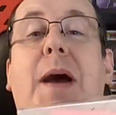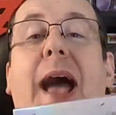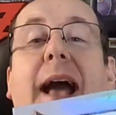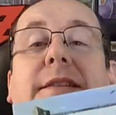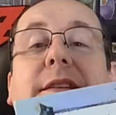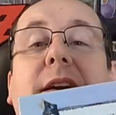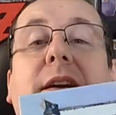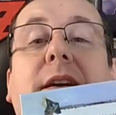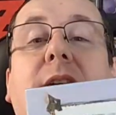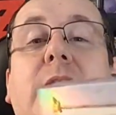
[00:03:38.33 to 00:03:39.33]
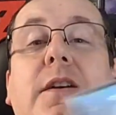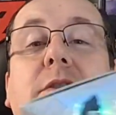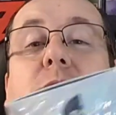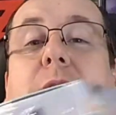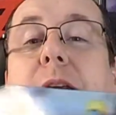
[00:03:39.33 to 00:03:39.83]
packs here.
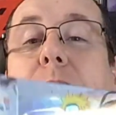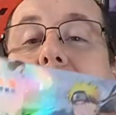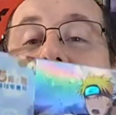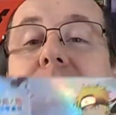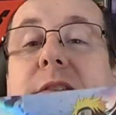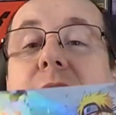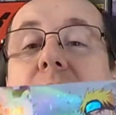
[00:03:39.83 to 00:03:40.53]
20 packs of